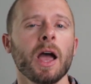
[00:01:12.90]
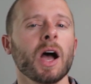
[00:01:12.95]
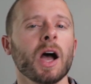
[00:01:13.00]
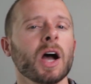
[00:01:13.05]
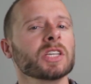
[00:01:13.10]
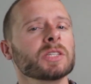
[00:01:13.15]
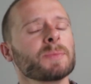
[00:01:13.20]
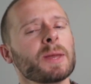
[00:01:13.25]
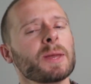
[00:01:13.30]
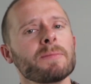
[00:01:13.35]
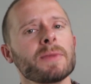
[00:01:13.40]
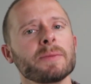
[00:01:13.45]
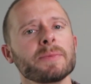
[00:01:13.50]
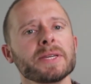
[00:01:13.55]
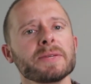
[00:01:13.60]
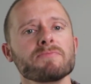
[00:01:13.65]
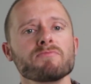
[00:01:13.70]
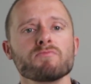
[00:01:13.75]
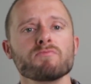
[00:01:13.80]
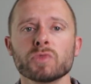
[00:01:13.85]
I spent
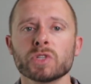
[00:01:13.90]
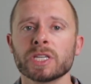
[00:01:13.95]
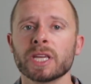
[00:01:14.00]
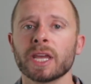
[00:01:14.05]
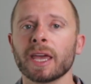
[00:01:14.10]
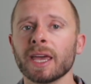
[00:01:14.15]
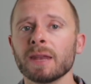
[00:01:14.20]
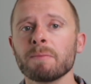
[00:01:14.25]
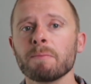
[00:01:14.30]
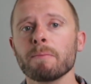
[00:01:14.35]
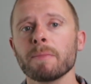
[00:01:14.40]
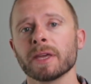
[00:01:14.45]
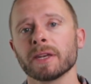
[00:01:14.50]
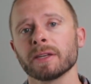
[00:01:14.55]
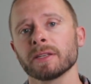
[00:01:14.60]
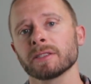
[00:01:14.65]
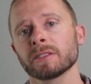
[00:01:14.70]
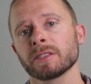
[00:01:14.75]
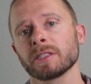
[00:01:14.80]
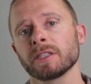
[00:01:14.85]
maybe 10
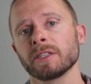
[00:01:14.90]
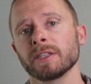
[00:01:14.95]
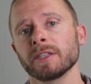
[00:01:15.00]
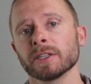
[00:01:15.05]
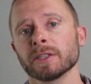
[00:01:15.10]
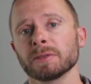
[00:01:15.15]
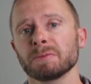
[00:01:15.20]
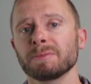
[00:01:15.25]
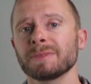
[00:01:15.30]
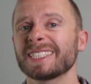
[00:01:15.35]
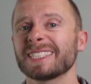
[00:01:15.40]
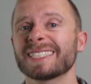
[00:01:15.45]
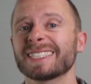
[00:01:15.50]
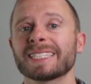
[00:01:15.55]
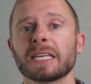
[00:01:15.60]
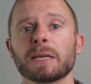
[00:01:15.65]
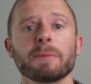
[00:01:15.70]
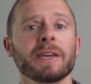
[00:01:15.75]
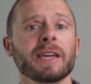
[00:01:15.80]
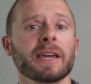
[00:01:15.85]
minutes here
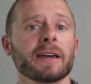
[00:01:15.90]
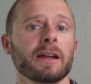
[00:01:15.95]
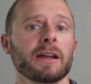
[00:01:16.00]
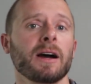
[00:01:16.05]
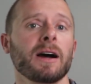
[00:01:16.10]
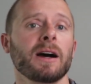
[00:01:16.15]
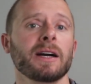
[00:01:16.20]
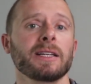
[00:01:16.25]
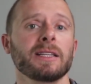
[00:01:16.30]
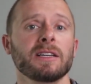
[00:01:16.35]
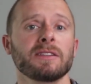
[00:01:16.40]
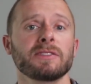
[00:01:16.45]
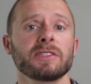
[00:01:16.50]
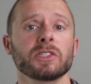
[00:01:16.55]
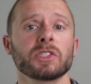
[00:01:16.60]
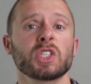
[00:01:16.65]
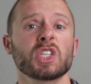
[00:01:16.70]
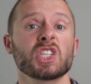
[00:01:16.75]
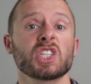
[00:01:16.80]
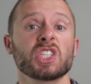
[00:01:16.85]
skimming at a high level
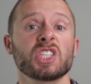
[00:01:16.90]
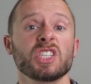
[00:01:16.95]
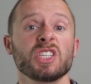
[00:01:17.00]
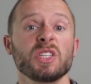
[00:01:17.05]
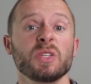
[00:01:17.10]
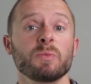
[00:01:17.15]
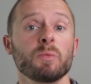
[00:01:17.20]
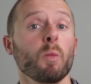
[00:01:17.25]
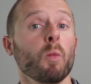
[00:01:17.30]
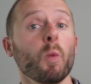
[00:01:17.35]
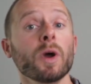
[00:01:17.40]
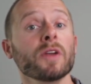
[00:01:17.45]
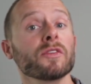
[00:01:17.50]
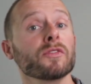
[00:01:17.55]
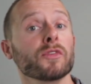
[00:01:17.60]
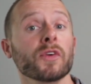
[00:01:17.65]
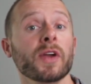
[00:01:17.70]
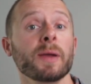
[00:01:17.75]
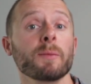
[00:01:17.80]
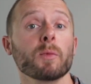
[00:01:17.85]
to see what
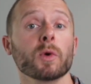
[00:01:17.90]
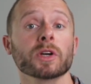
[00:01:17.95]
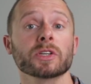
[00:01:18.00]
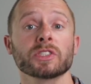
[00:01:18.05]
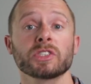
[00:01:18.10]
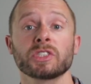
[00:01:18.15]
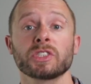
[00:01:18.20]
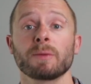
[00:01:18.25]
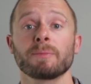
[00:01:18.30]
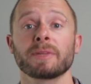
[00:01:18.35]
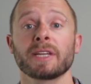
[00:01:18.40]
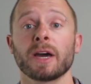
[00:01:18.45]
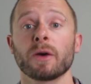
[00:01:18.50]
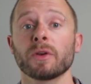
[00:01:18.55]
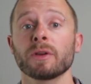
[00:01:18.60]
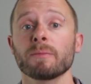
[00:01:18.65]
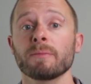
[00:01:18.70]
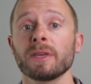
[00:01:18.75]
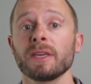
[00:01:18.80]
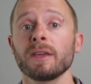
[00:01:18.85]
frameworks jumped out
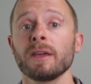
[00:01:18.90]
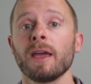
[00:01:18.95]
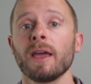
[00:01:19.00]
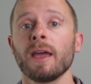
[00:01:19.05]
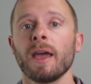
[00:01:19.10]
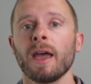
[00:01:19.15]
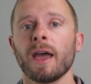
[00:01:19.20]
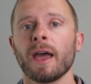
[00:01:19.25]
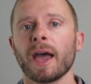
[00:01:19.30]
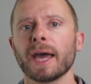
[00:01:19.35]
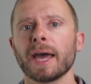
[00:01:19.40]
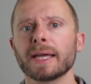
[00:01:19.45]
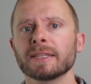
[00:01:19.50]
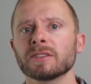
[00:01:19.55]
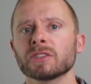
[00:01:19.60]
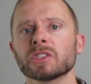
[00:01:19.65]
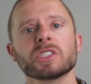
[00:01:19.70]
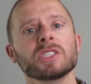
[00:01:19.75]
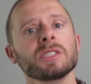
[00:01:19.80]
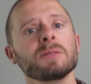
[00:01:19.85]
at me and
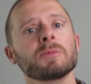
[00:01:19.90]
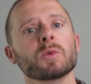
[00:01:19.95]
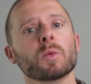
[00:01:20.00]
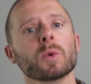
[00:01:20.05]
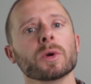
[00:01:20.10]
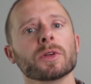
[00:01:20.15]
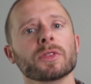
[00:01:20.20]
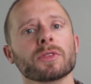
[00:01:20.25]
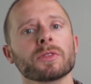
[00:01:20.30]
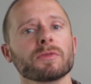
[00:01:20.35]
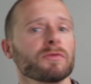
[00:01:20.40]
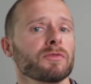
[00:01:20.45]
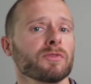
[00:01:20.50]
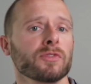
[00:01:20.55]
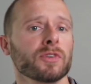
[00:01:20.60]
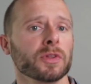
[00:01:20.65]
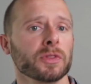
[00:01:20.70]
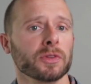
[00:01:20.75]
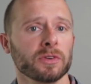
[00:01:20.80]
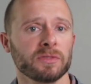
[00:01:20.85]
seemed worth
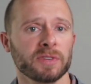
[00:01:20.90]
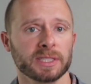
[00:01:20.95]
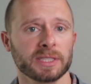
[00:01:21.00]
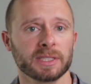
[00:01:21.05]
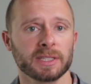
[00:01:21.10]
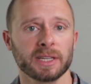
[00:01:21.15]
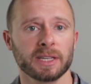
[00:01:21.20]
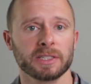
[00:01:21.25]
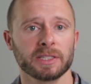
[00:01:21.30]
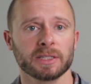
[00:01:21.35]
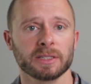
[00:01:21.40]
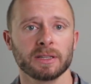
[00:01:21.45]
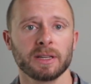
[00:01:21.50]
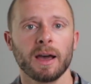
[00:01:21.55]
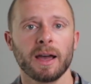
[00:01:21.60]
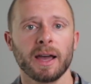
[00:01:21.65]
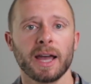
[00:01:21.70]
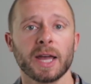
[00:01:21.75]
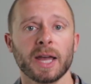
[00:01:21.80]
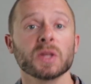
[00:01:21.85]
further investigation.
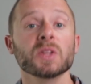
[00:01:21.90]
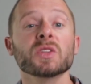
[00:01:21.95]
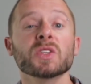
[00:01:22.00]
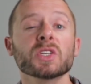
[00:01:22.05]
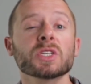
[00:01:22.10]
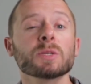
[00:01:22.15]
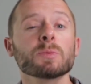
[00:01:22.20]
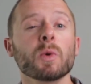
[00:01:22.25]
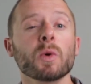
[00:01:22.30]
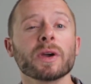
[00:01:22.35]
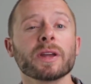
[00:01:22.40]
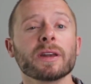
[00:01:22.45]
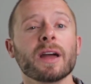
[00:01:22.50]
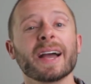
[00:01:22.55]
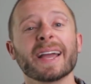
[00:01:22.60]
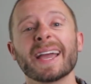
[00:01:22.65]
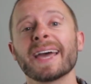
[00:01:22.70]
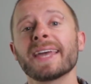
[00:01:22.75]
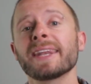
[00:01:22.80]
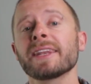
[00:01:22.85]
At this point,
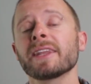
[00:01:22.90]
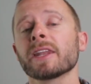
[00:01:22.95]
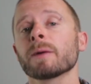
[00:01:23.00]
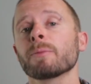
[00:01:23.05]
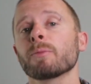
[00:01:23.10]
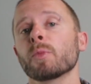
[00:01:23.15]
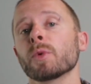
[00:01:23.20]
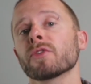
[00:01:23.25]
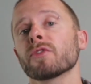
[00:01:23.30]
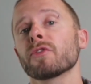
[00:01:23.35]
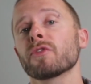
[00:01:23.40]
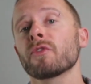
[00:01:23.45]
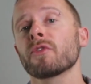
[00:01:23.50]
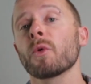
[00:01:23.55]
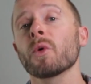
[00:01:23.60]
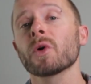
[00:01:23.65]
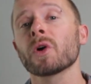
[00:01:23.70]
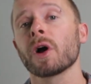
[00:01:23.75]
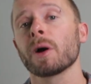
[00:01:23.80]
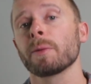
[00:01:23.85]
I ended up with
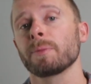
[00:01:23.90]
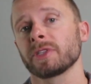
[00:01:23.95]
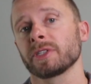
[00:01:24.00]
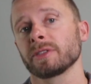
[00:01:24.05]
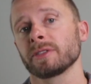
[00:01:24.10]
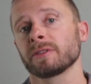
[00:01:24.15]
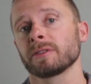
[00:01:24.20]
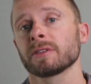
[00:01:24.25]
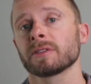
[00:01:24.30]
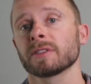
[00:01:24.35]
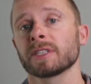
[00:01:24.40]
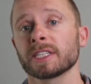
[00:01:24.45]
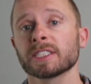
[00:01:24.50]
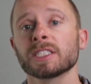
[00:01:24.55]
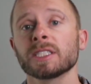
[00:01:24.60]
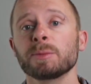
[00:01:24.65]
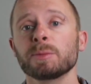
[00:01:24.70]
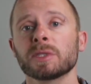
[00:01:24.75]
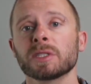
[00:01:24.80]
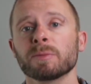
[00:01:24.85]
4 options that
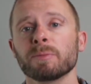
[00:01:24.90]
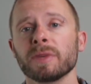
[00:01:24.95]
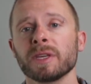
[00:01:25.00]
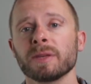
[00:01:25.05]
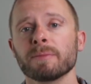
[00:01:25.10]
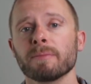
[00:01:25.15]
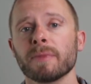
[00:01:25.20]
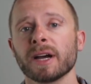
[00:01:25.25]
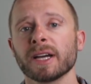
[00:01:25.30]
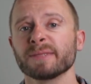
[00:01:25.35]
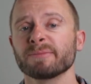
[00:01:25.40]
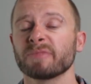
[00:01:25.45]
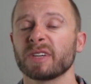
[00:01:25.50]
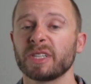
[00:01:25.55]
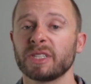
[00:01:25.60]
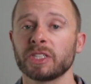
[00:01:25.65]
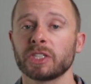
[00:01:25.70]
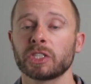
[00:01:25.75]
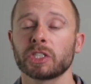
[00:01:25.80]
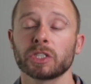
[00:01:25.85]
seemed to meet my
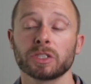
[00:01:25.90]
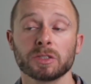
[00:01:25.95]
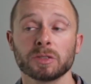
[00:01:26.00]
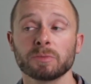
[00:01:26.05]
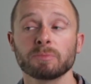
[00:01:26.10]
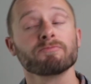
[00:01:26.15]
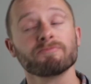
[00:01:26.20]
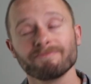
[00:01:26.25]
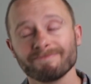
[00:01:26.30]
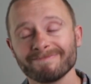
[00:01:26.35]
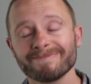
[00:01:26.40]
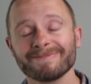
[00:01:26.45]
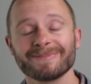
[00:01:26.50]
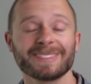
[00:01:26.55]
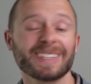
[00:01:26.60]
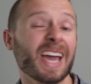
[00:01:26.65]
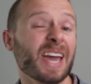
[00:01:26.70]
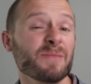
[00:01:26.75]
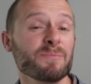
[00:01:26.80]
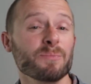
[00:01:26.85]
initial
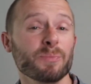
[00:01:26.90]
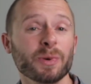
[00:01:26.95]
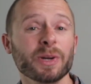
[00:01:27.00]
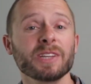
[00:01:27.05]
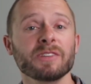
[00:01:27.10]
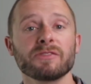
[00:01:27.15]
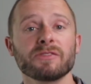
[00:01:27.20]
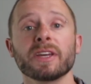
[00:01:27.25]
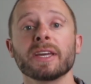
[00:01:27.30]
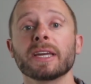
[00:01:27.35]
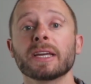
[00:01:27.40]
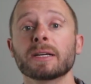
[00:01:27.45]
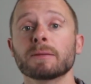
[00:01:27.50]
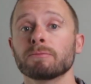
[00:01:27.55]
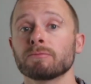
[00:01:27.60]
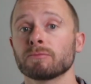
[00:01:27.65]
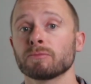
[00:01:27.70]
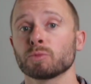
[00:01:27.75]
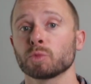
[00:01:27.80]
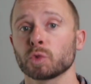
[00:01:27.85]
and pretty vague
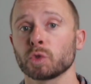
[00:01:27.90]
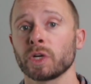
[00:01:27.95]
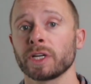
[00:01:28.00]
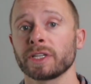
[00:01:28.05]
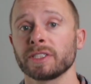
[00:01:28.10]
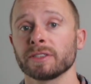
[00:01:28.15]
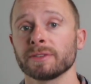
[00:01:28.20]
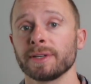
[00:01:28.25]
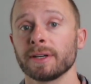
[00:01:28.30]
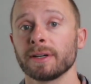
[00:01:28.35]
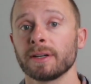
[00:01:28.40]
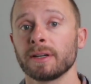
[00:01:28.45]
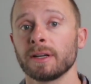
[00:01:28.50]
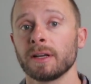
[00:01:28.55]
criteria.